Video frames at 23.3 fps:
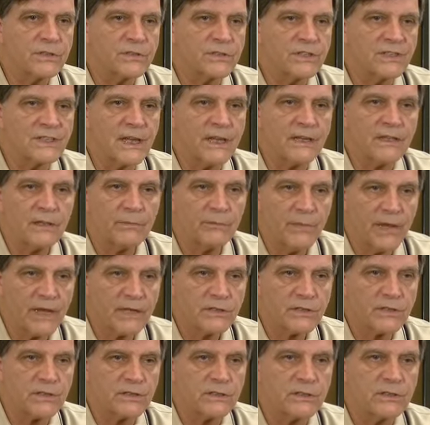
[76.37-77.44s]
to send a
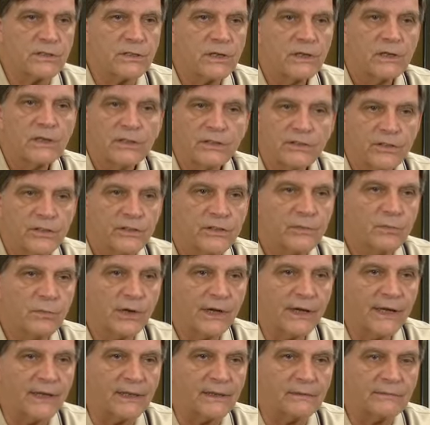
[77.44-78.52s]
message to the
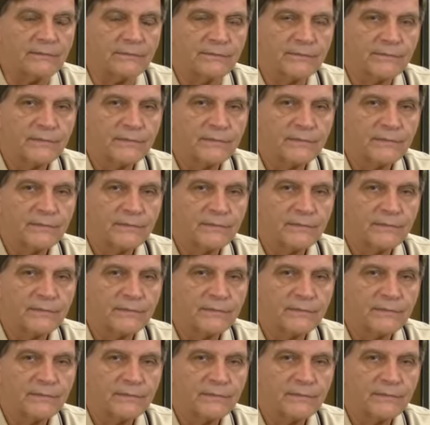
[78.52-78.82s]
brain.